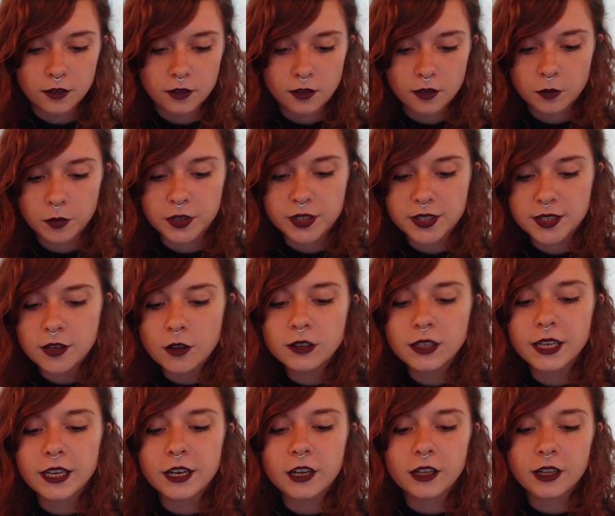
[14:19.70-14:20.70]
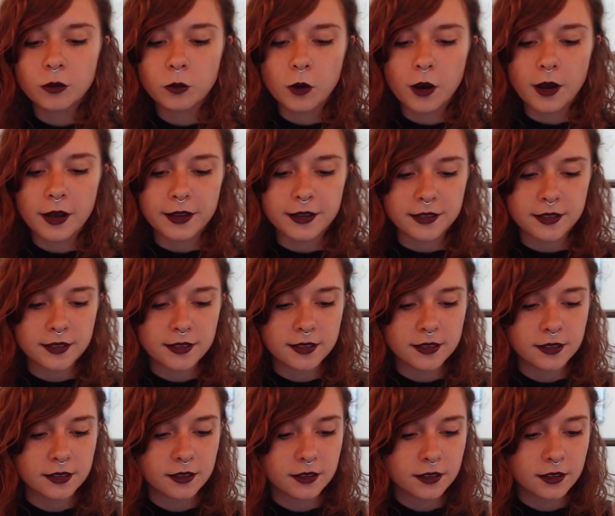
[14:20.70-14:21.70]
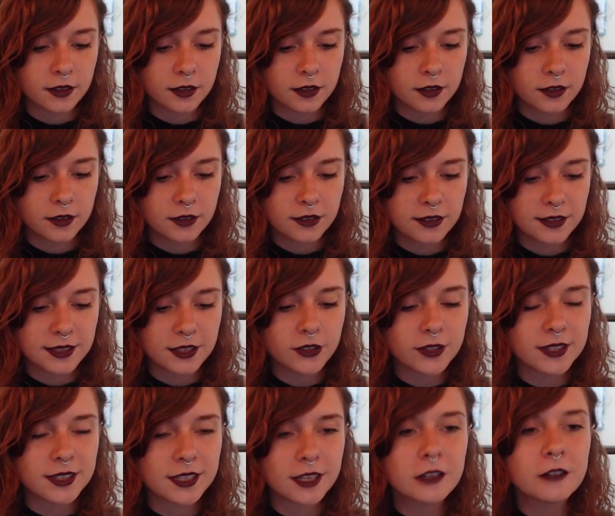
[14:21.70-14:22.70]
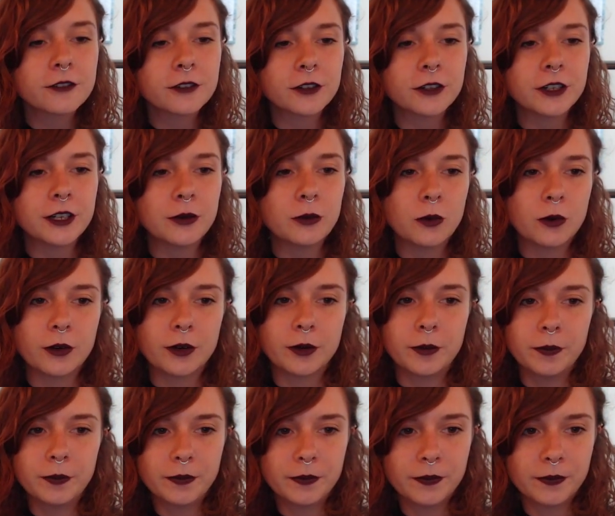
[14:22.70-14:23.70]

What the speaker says: But so little it was, so silvery warm.